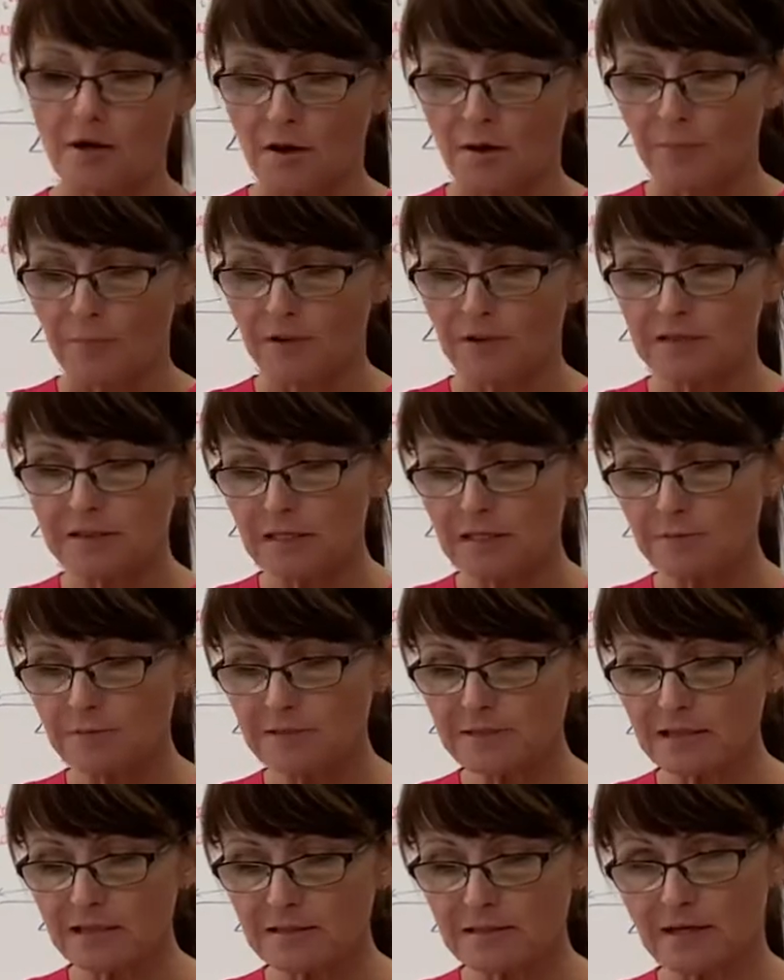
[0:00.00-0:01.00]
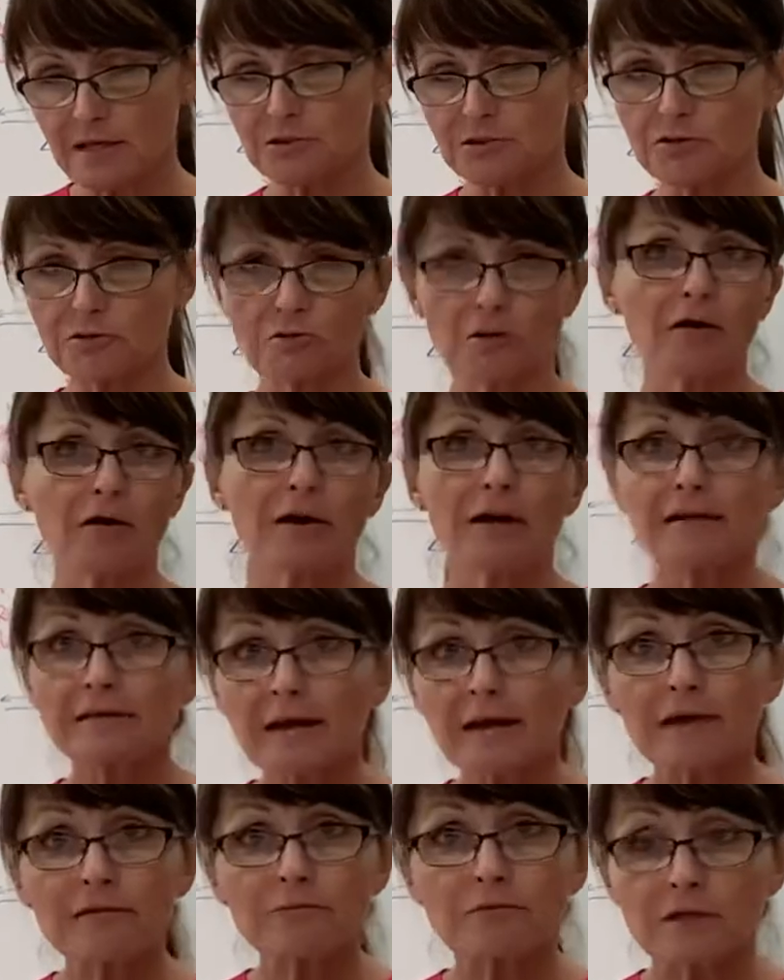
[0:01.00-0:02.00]
But a TB skin test, you all had to
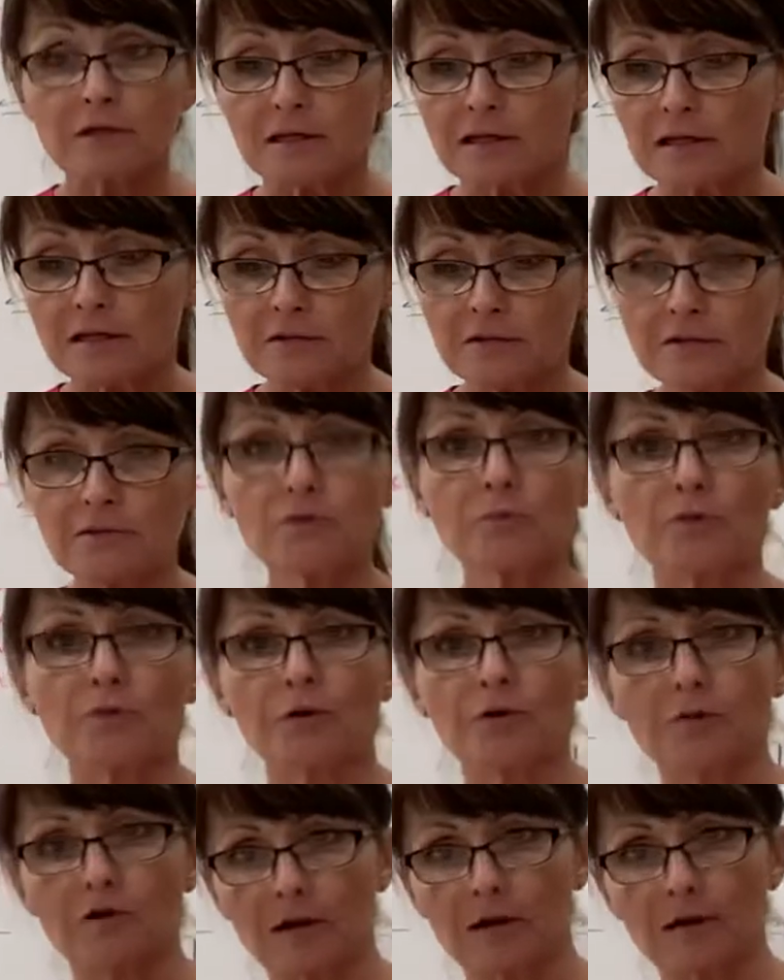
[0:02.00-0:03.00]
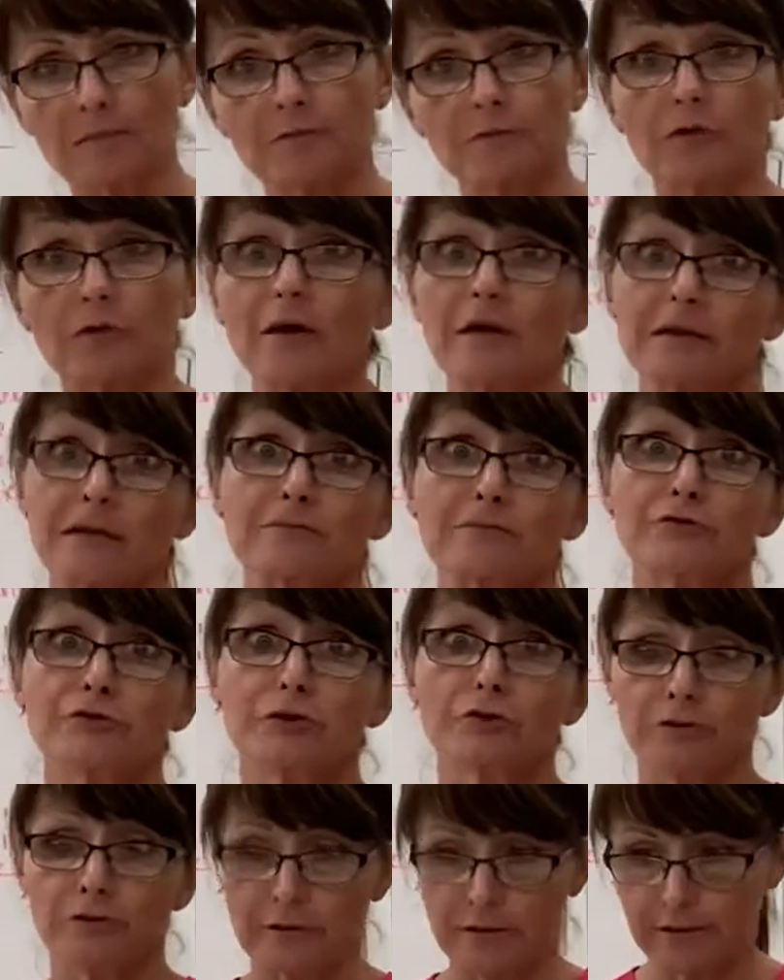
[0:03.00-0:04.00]
have one to get into the program. You had to have
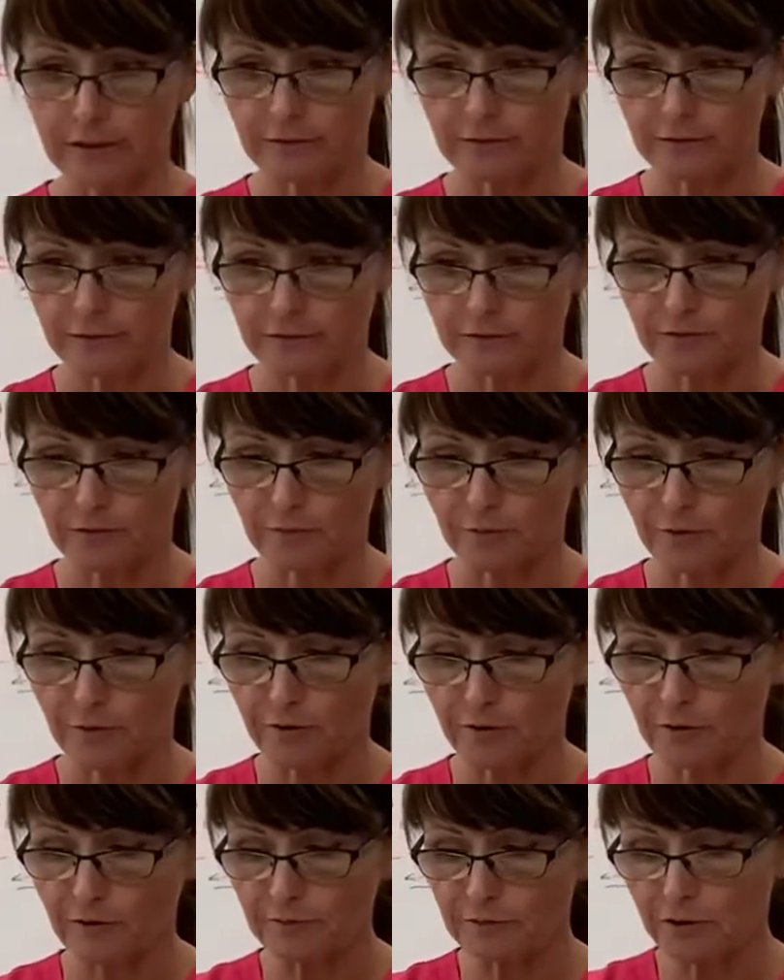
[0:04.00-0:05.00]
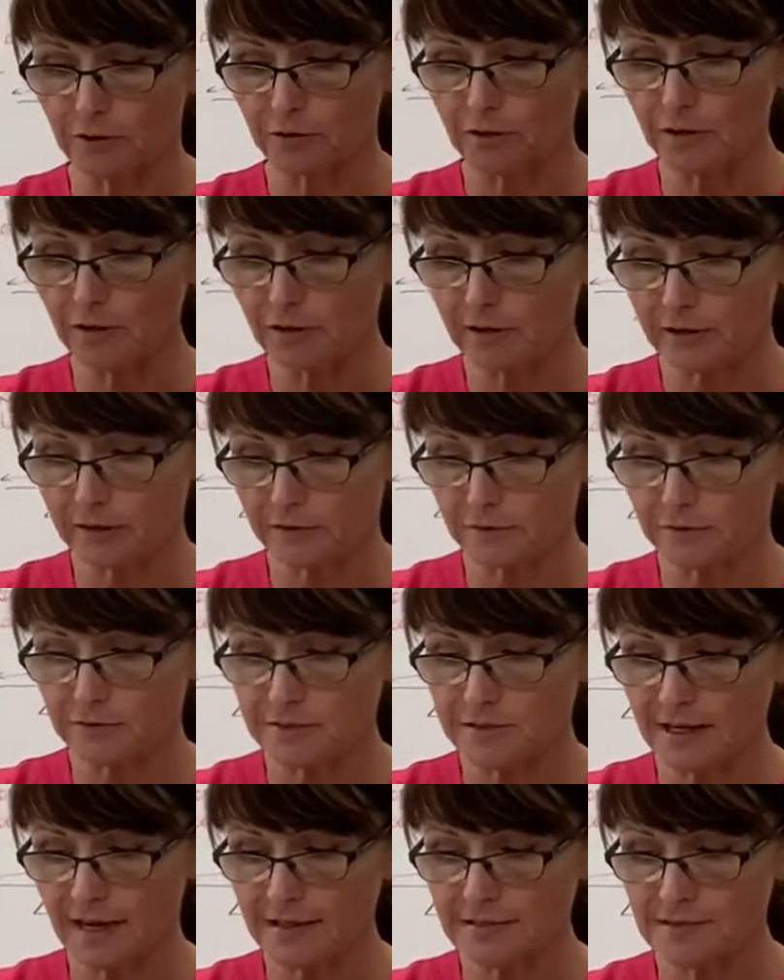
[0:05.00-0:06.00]
two to get into the program to go to the clinical
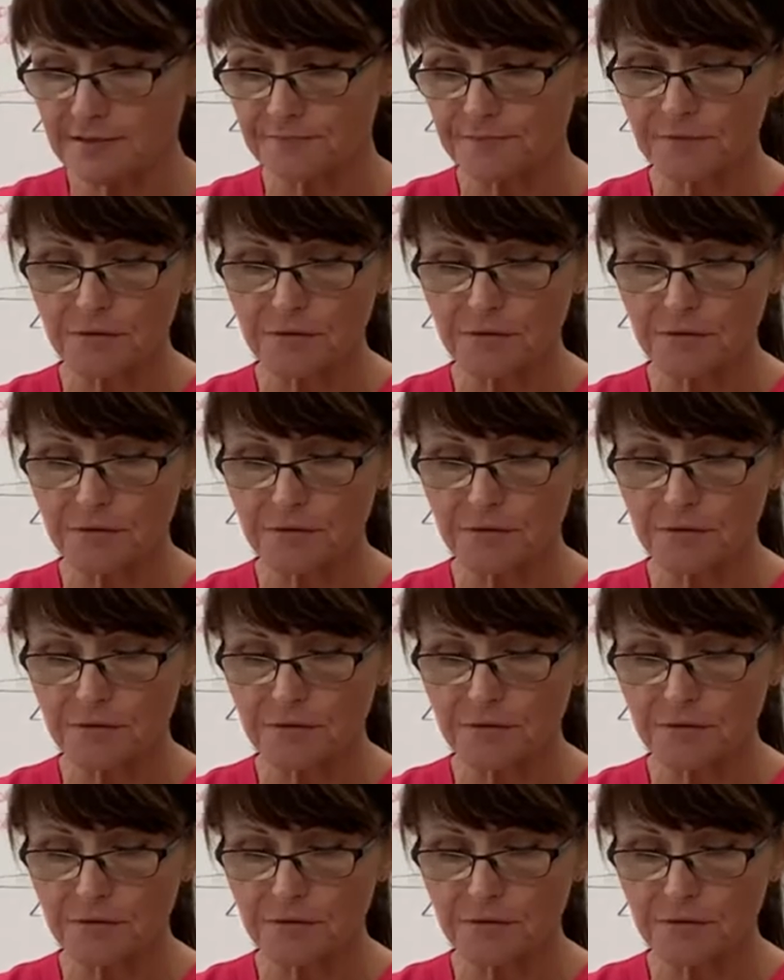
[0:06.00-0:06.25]
sites.